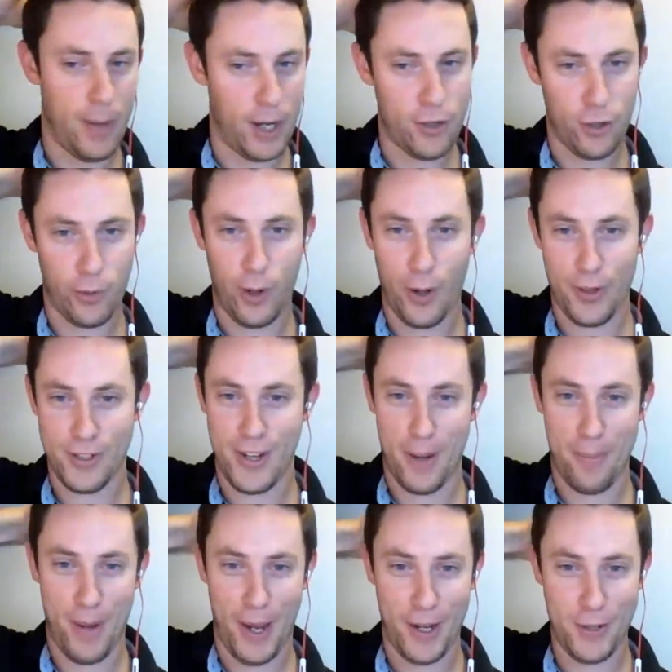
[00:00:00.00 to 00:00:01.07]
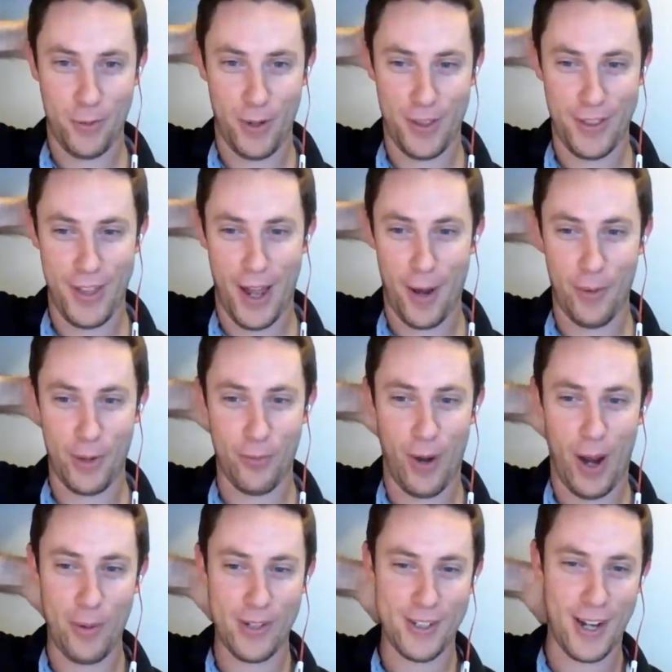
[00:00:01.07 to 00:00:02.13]
to make sure we're on the same page with
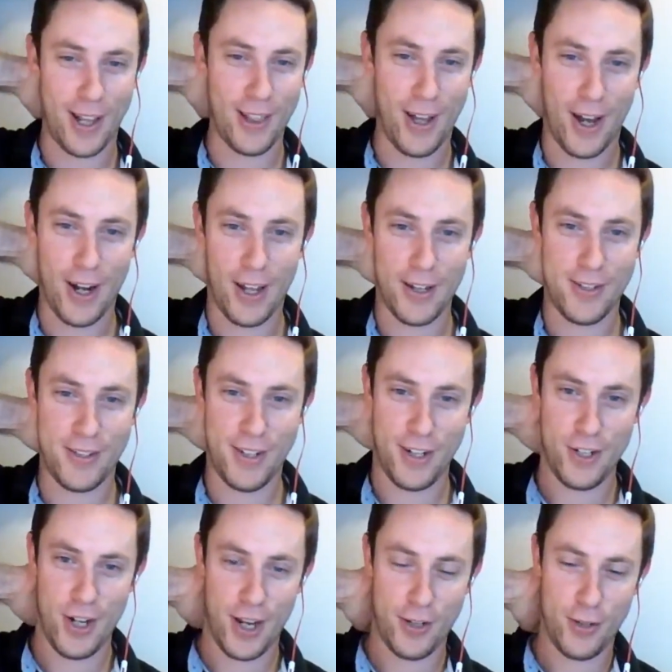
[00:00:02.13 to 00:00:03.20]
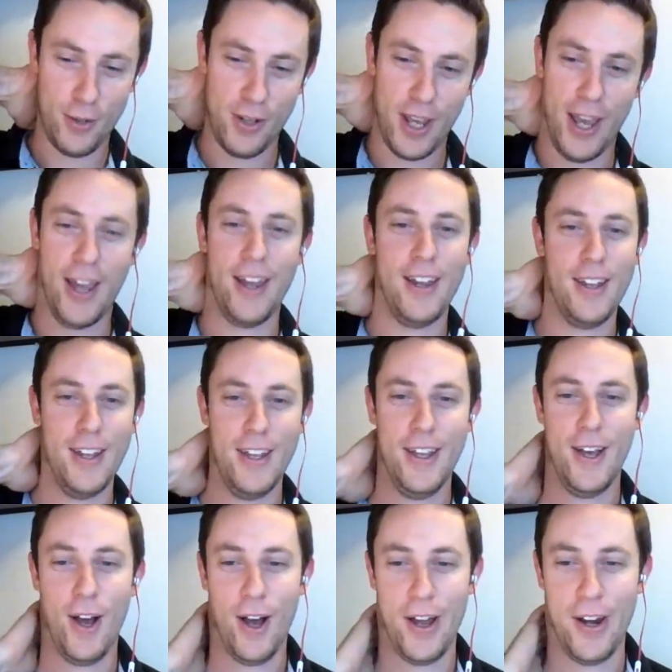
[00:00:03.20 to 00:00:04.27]
why we saw a lot of CJ2K
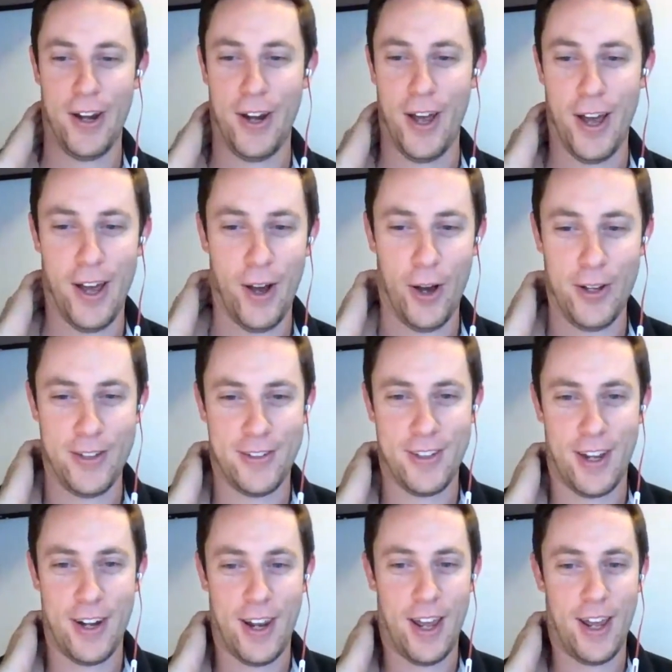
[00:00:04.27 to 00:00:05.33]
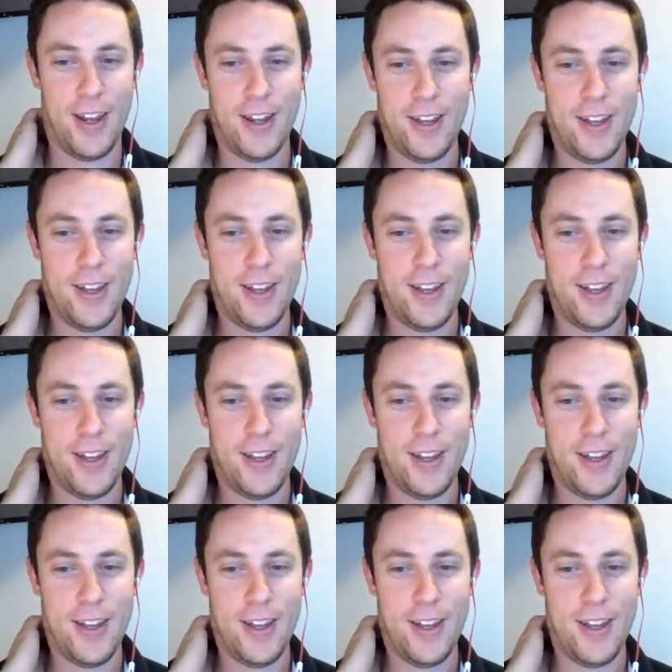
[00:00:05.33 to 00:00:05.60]
on Sunday.